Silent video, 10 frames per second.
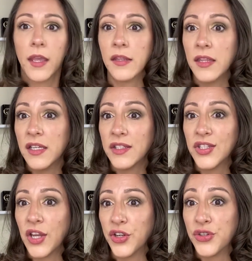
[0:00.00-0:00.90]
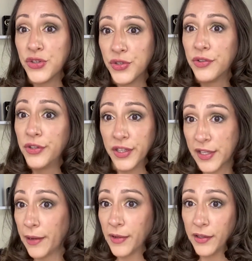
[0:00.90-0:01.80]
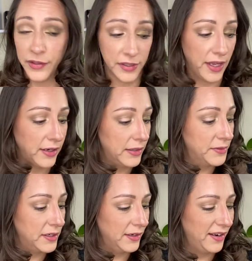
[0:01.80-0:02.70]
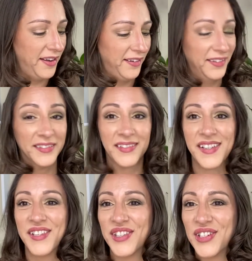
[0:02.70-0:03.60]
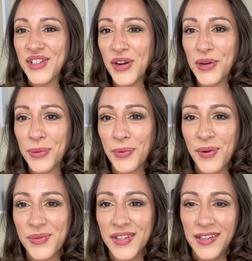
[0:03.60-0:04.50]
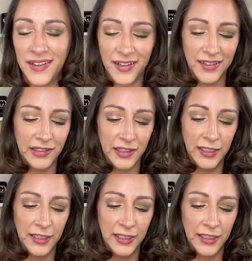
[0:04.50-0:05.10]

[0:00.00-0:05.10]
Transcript: this, the same color as that lipstick, this dark rosy color.